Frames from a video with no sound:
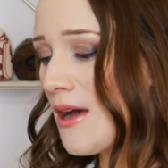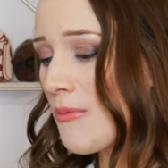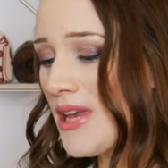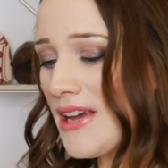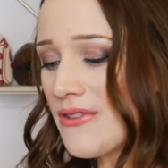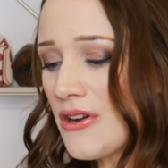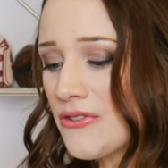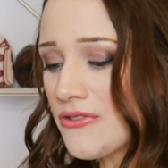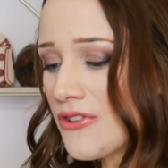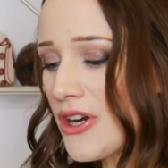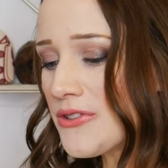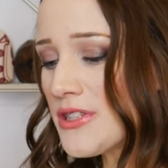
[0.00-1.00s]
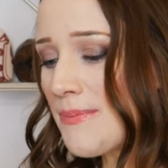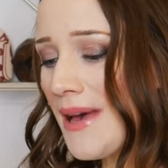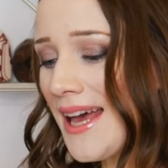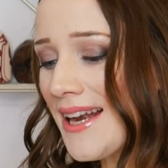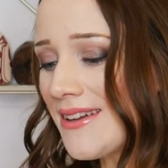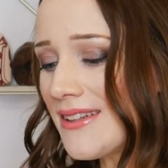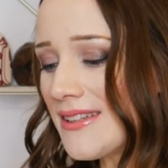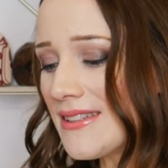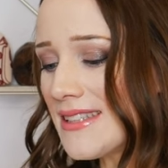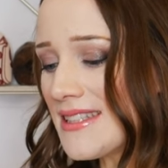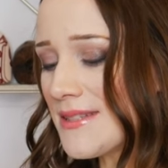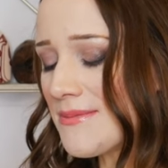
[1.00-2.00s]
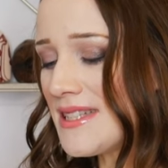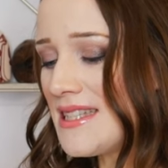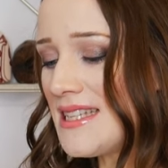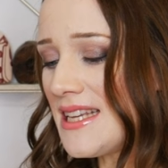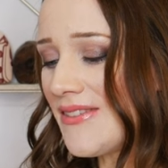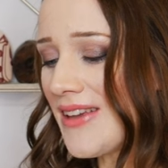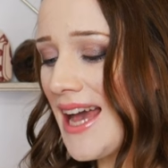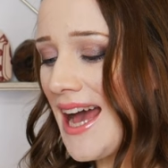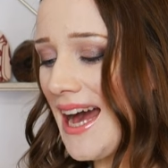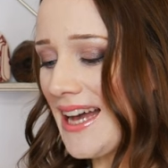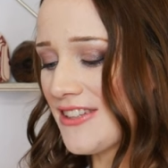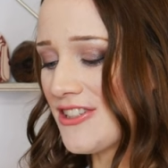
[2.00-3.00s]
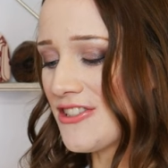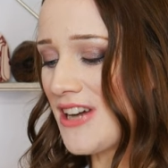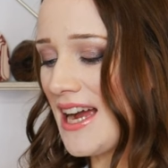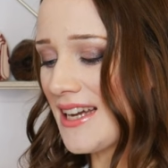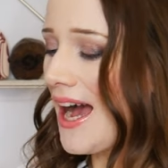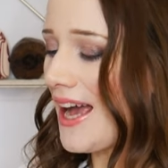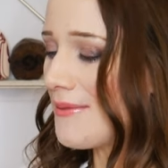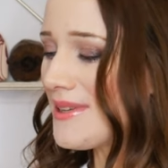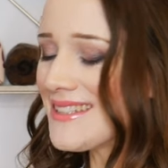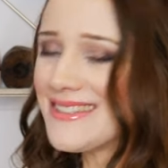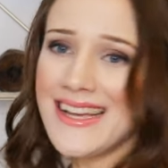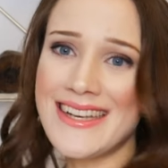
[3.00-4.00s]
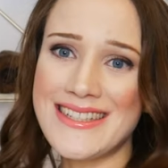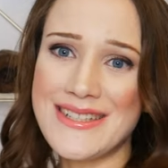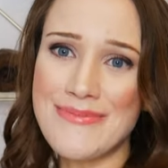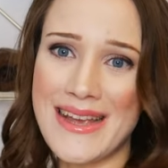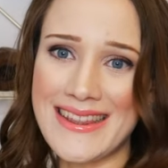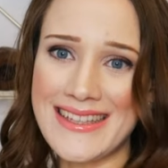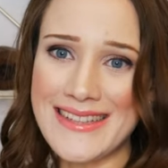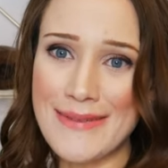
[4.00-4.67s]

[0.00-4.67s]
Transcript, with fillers: we have rose petals and some stevia extract. I'm excited to make this.